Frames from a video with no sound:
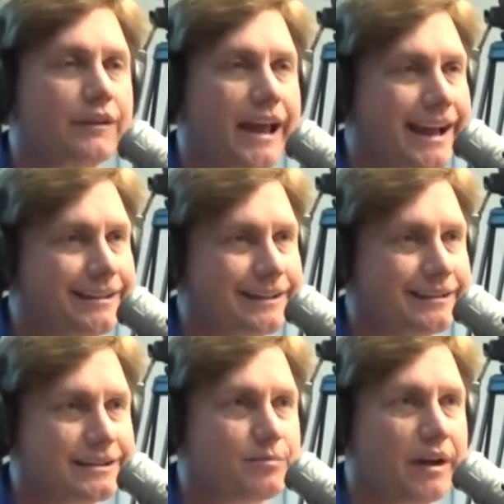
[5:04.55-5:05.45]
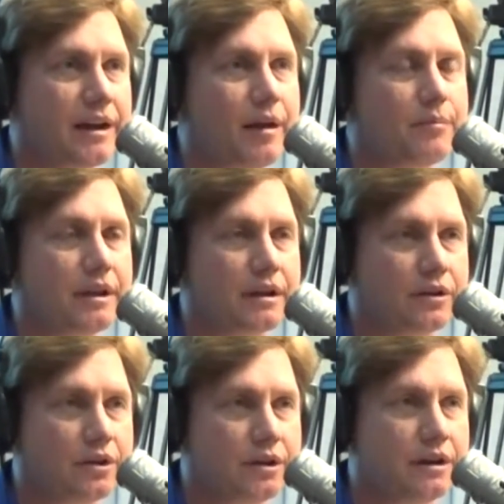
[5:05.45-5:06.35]
flag that this might not be a
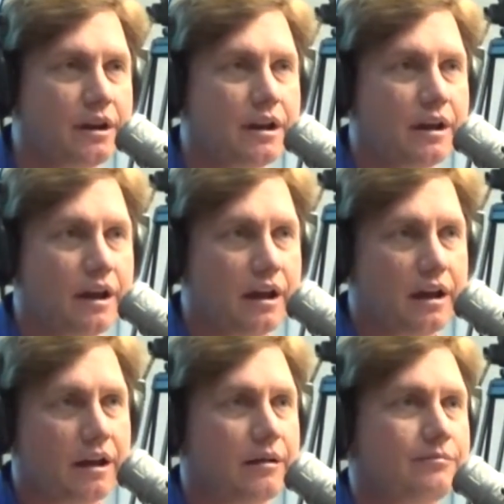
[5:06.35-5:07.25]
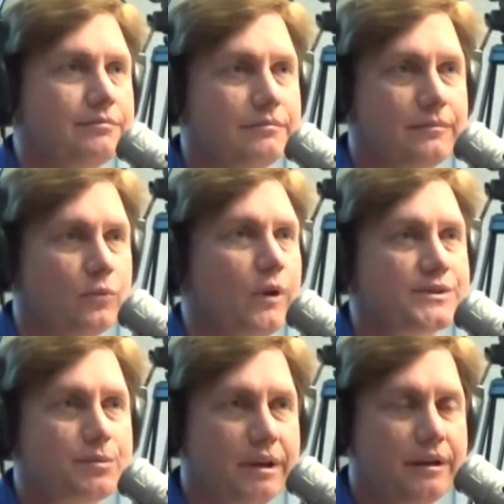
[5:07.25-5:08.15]
good
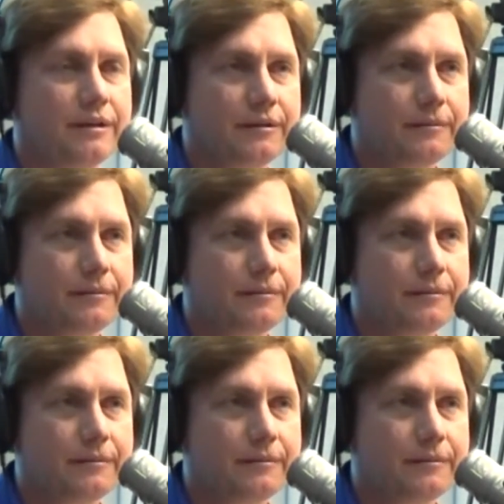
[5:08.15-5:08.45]
recipe?